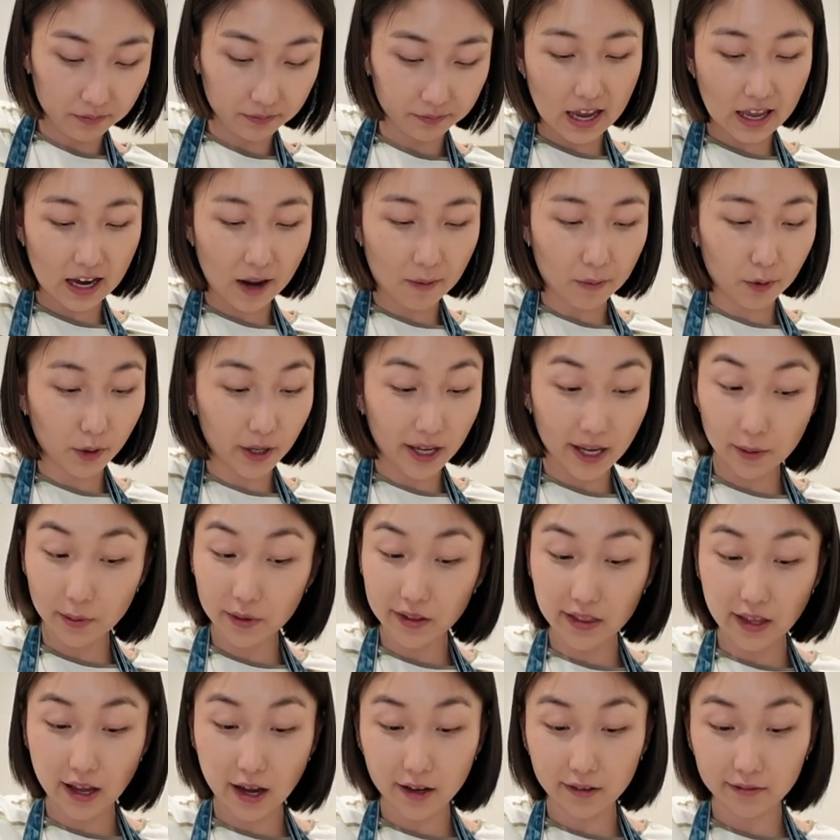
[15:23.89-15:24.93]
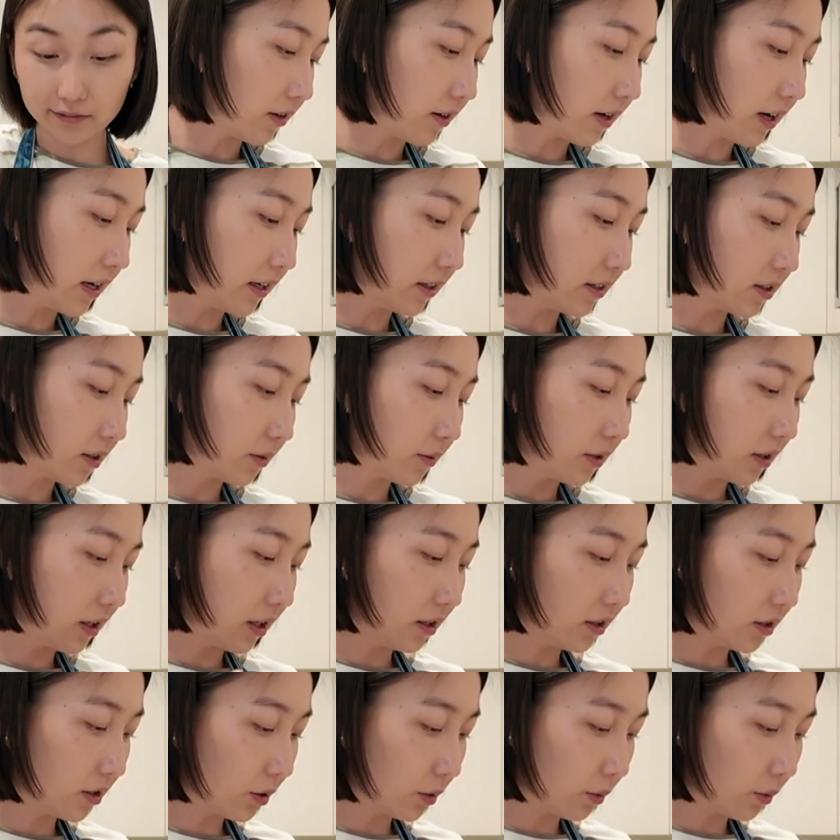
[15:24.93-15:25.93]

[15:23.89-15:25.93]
And I'm okay with that. All right, so we got